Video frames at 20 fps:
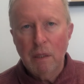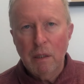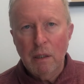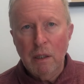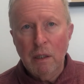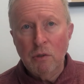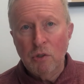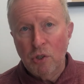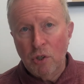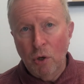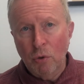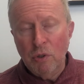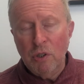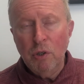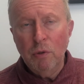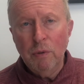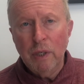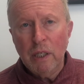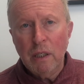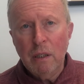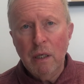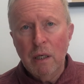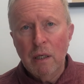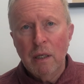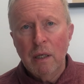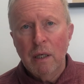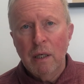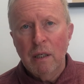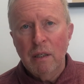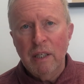In so doing,
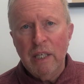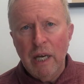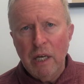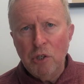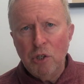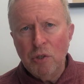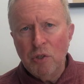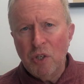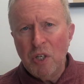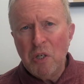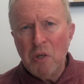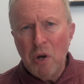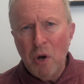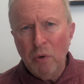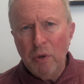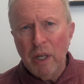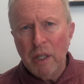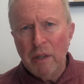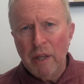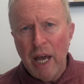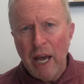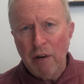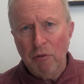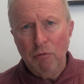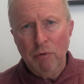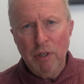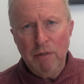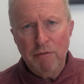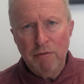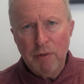the agency noted that
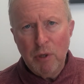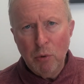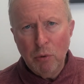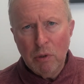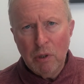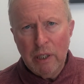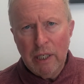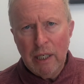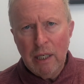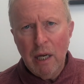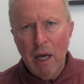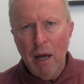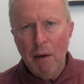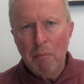refueling,